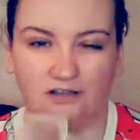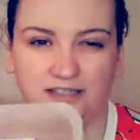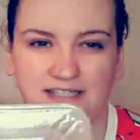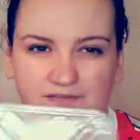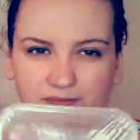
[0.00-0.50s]

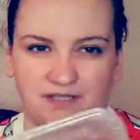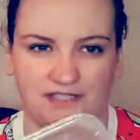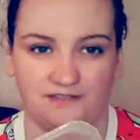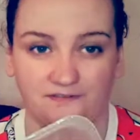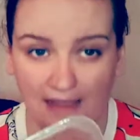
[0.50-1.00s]
only
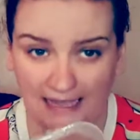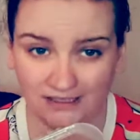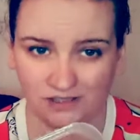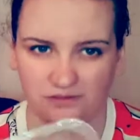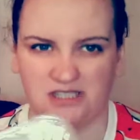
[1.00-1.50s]
7%
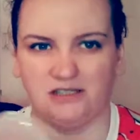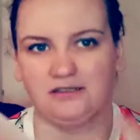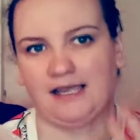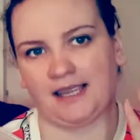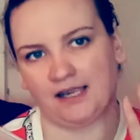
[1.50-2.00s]
fat, so it's
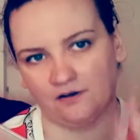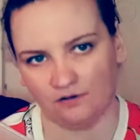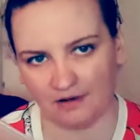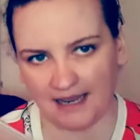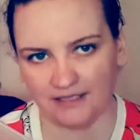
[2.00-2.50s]
not like
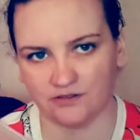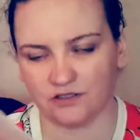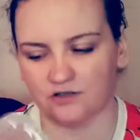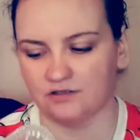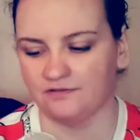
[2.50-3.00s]
great
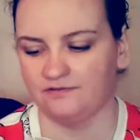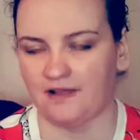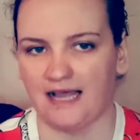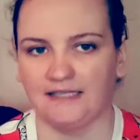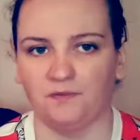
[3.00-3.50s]
source of
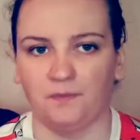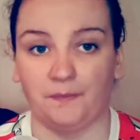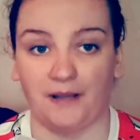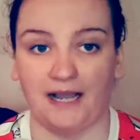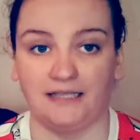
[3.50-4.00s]
fat,
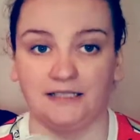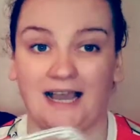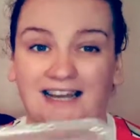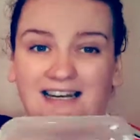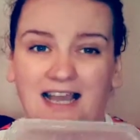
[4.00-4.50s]
but
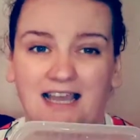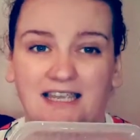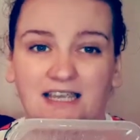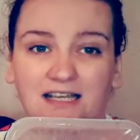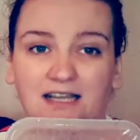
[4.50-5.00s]
I
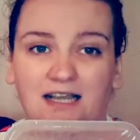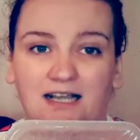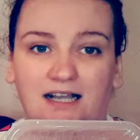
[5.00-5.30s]
like